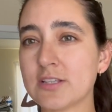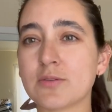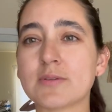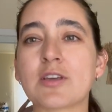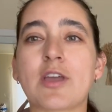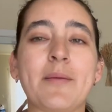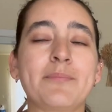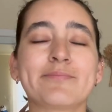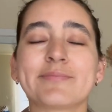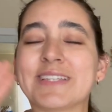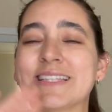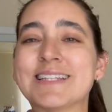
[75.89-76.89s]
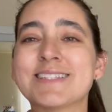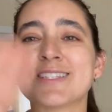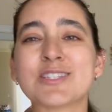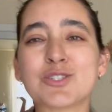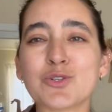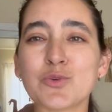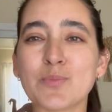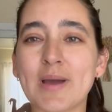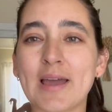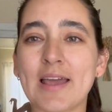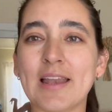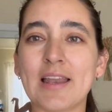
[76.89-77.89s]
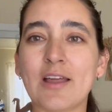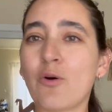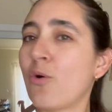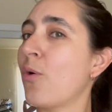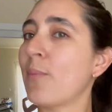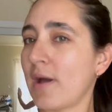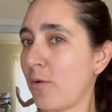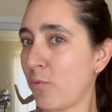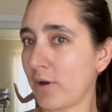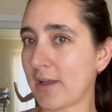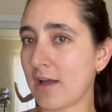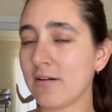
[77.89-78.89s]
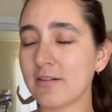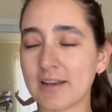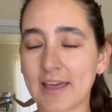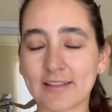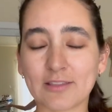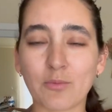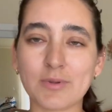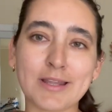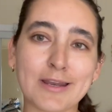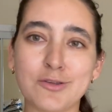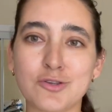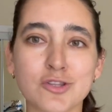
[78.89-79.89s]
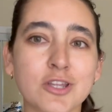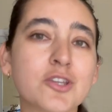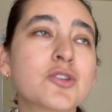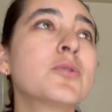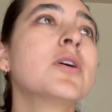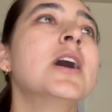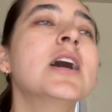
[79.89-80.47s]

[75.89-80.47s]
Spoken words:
So I was like, okay, let's just do my home workout, like the one that I usually do.